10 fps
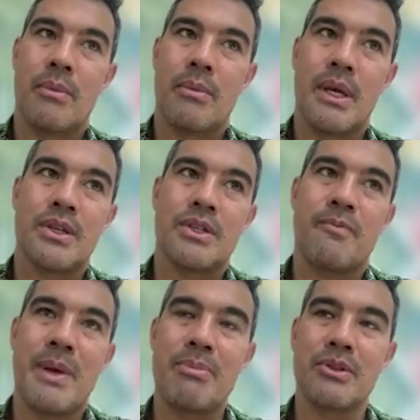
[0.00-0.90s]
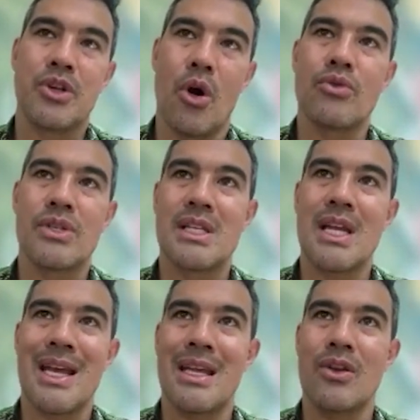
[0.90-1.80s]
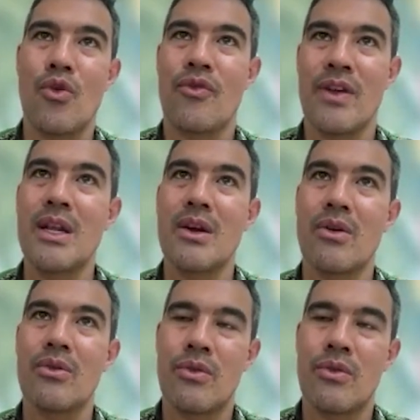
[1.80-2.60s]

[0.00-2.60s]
Because if people don't stay in your video,